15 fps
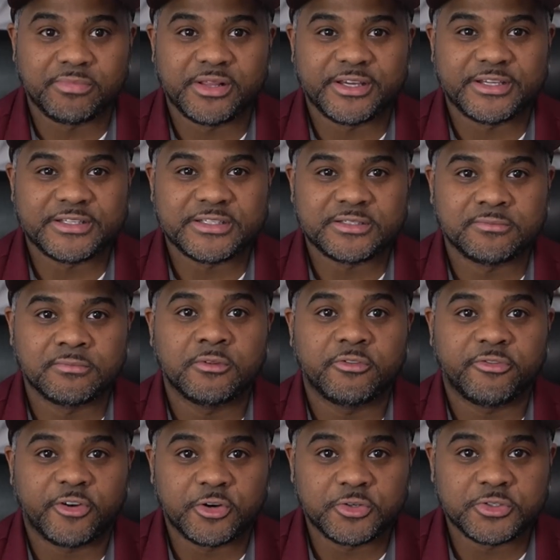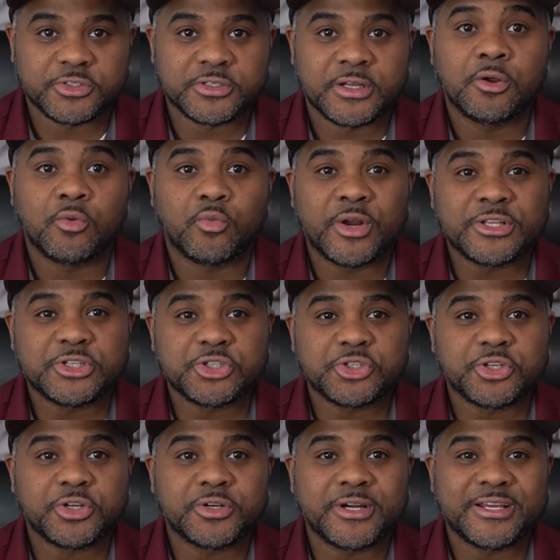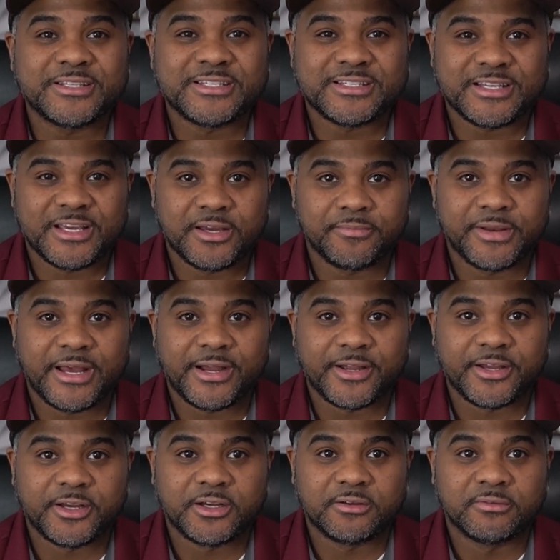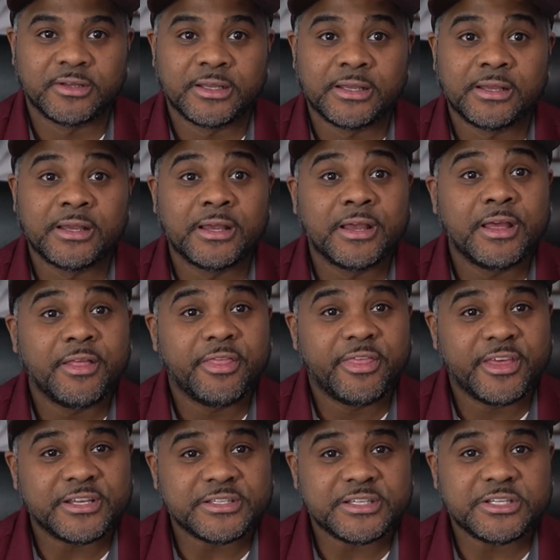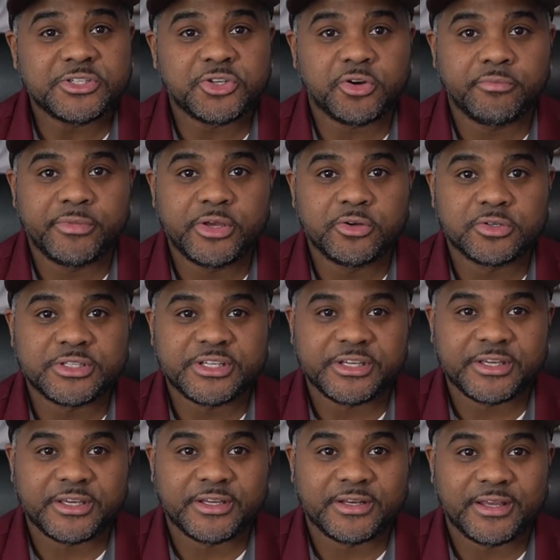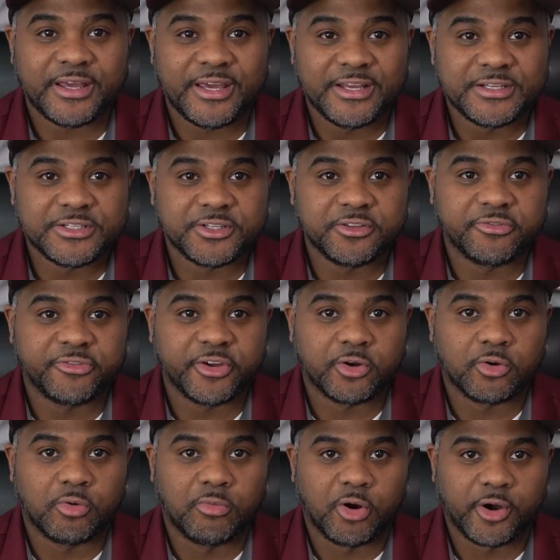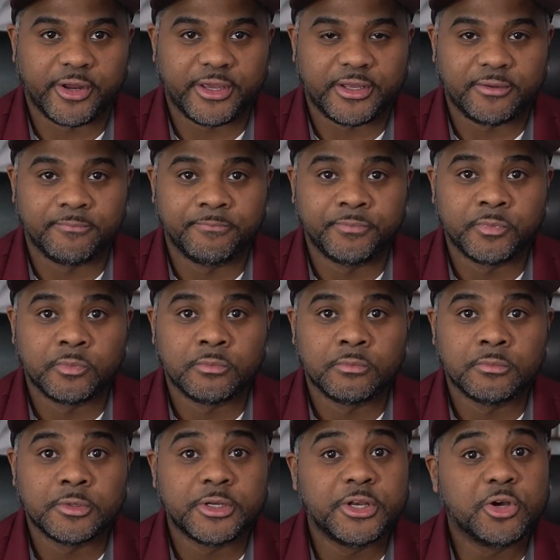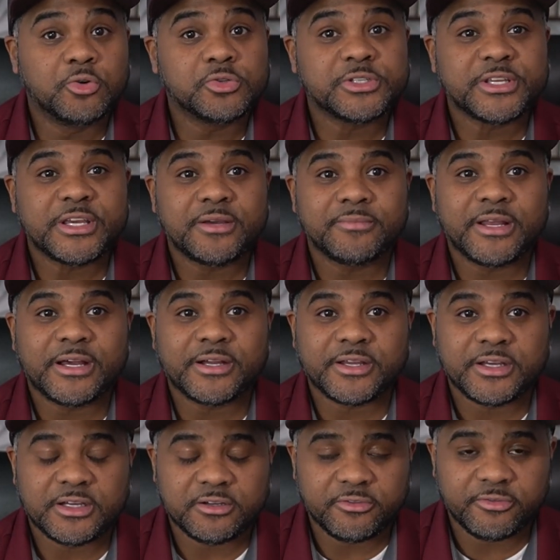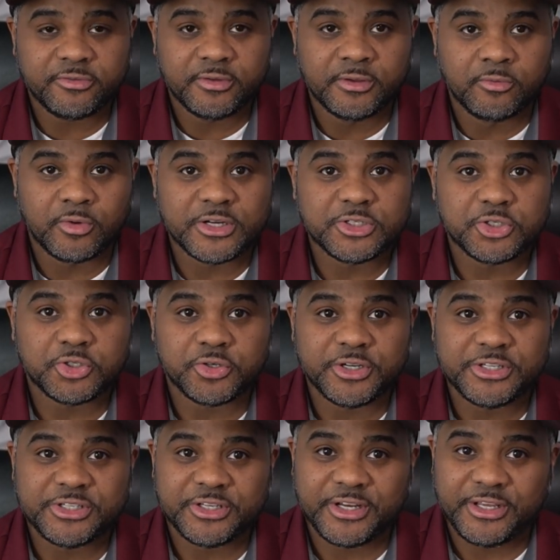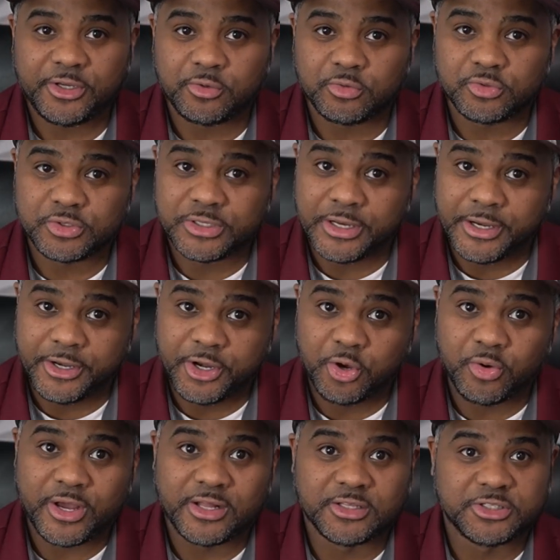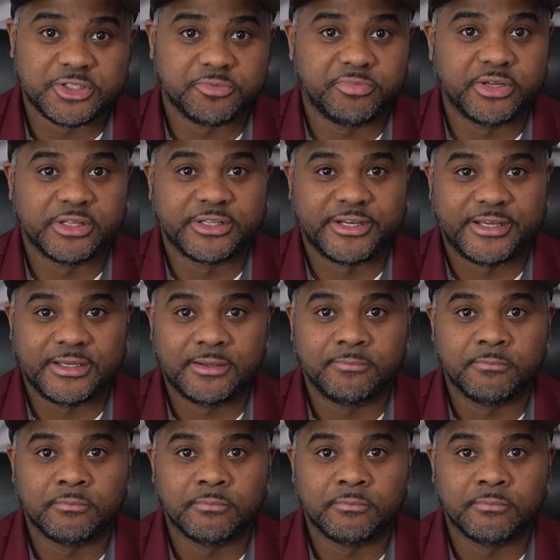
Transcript: place. First, register in SAM.gov. This is your meal ticket into the federal market. No SAM.gov registration equals no eligibility.